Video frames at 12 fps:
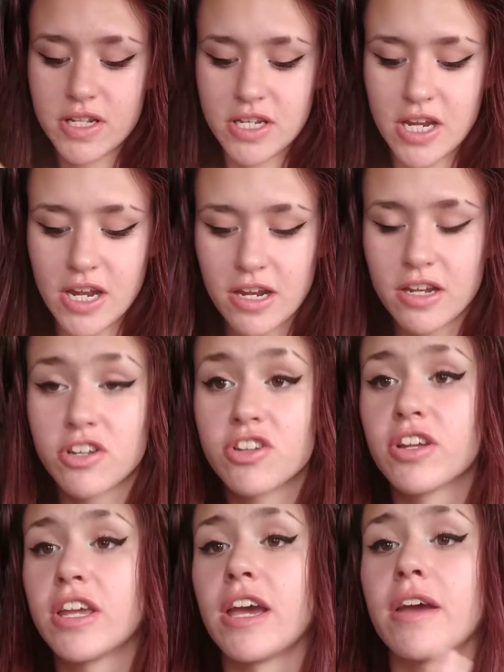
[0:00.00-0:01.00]
tend
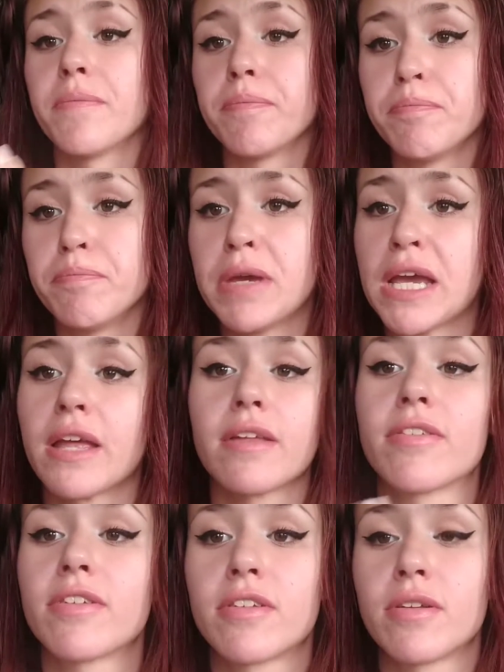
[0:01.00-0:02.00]
to get
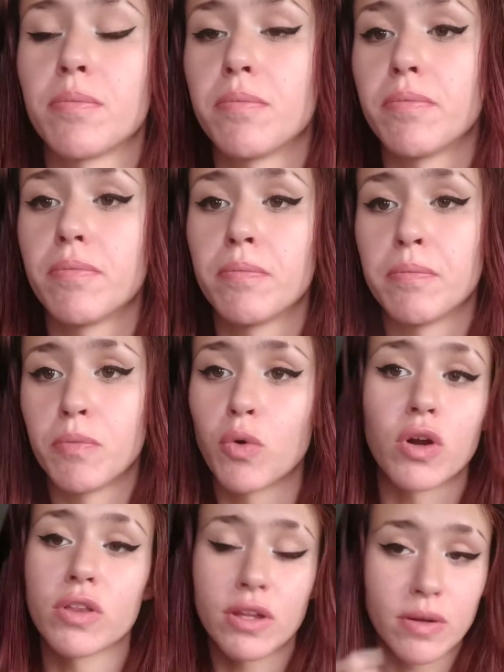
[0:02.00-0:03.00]
missed
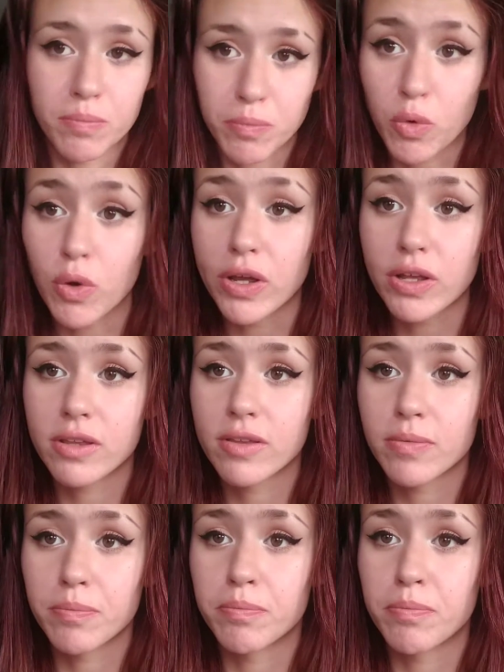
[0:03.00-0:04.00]
more than
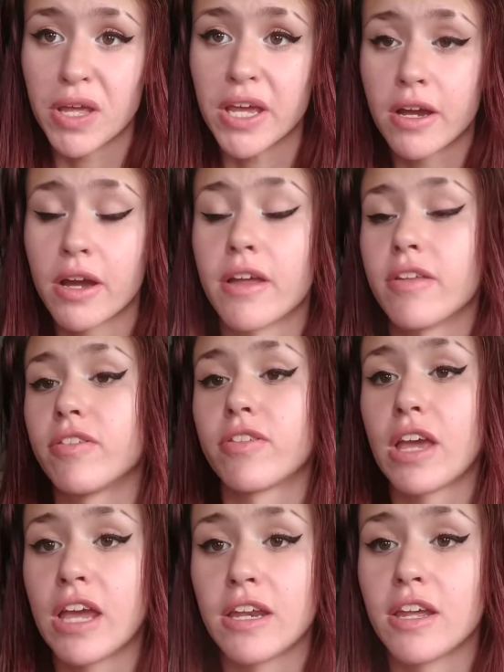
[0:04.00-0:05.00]
boys because
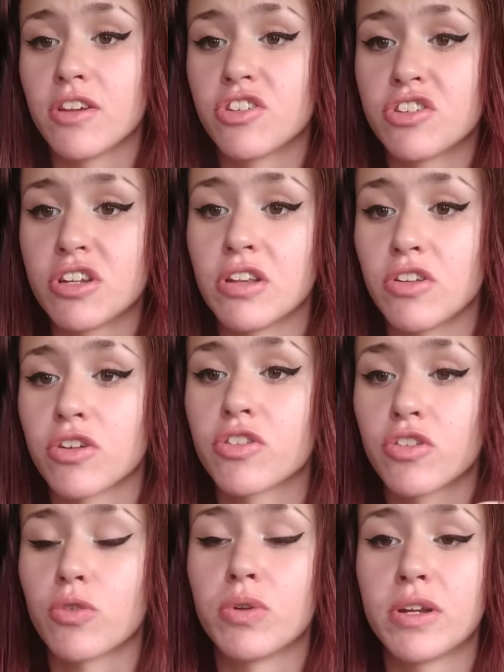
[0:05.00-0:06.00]
ADHD looks
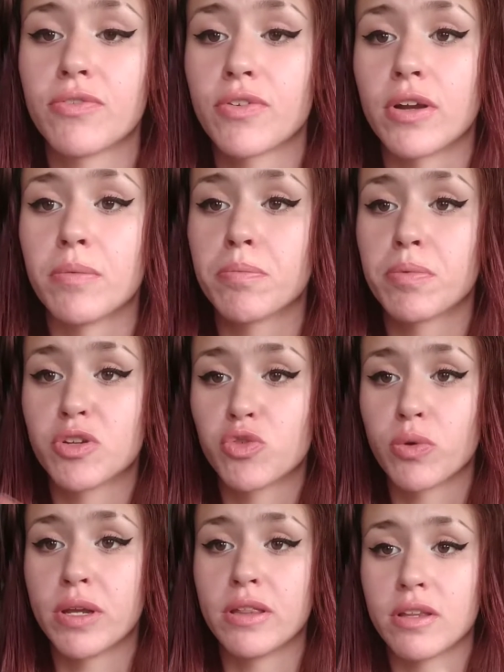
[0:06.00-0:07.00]
so different
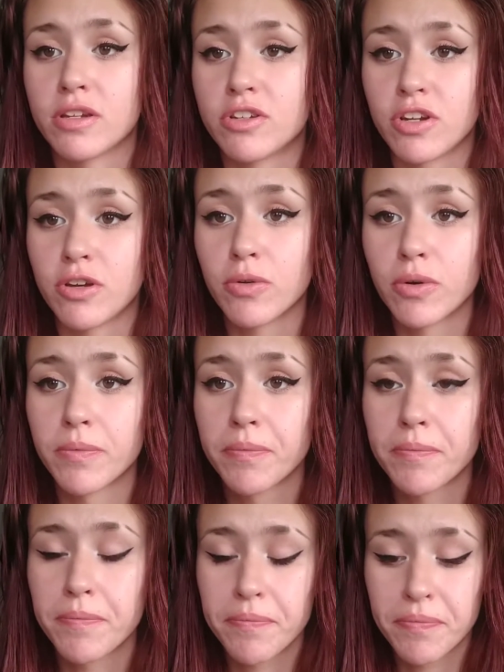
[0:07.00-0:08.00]
between the two.
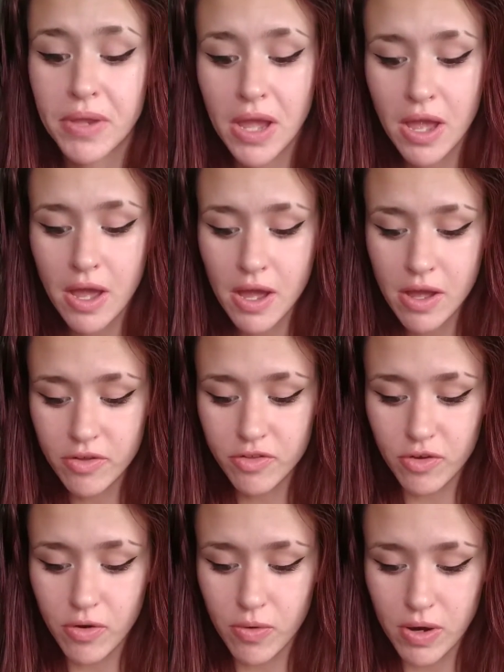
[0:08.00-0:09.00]

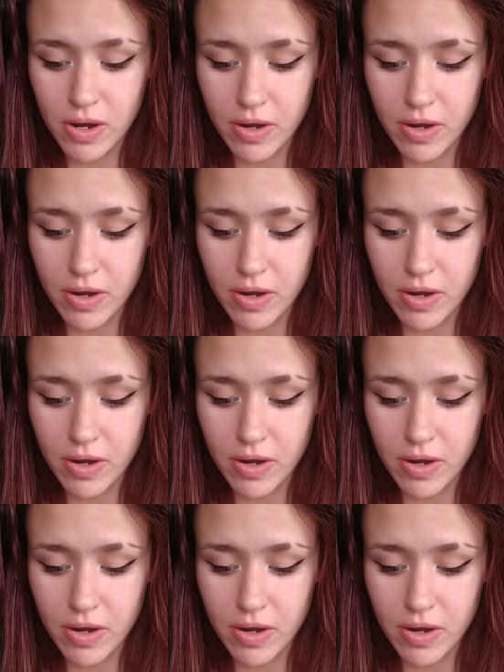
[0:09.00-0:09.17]
So